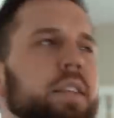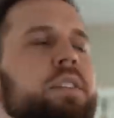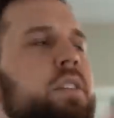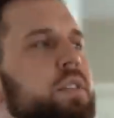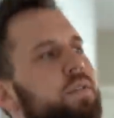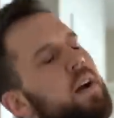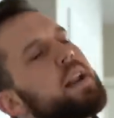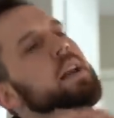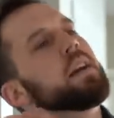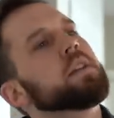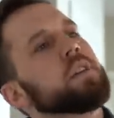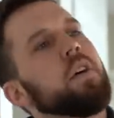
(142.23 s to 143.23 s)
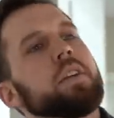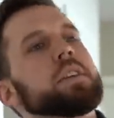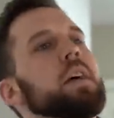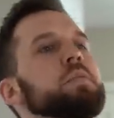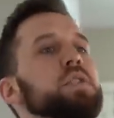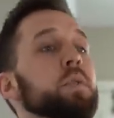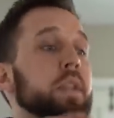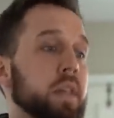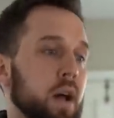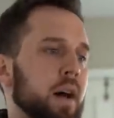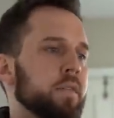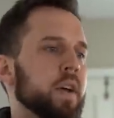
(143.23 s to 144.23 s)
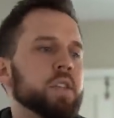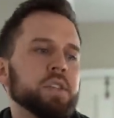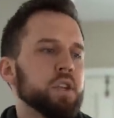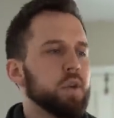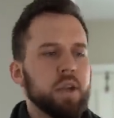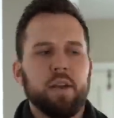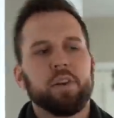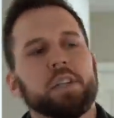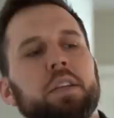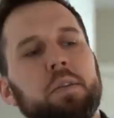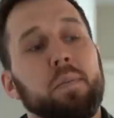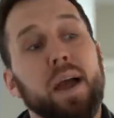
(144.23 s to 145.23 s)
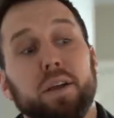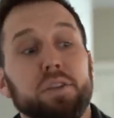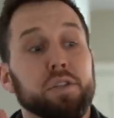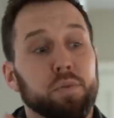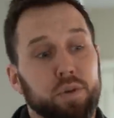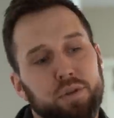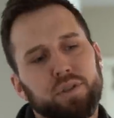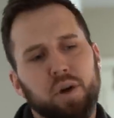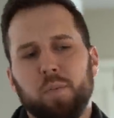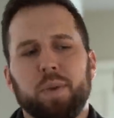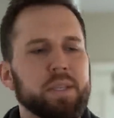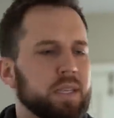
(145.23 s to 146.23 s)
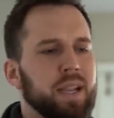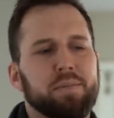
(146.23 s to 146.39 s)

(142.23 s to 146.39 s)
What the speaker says: It's just funny because all the times you were in the office, you could never text me back because you were so busy.